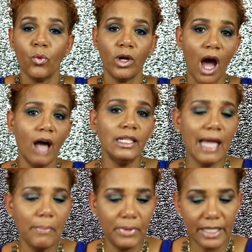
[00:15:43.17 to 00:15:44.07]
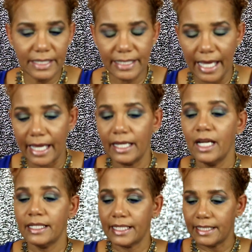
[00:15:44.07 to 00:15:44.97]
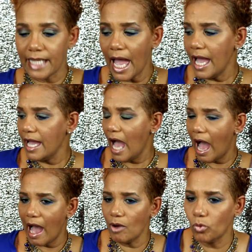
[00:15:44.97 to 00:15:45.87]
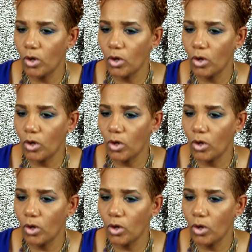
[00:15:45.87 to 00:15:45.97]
with all of that being said, today I